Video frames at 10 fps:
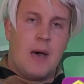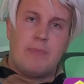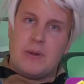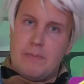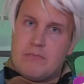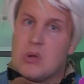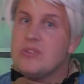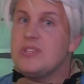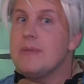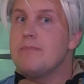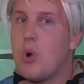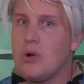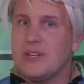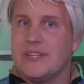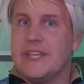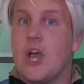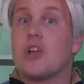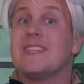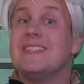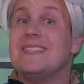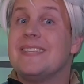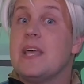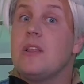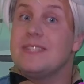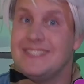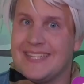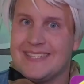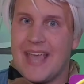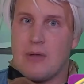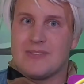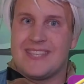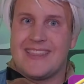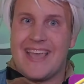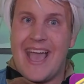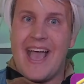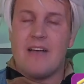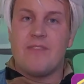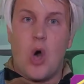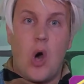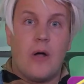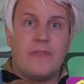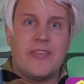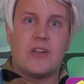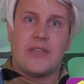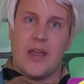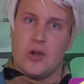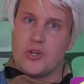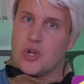but most importantly are the skill discounts that they have on their character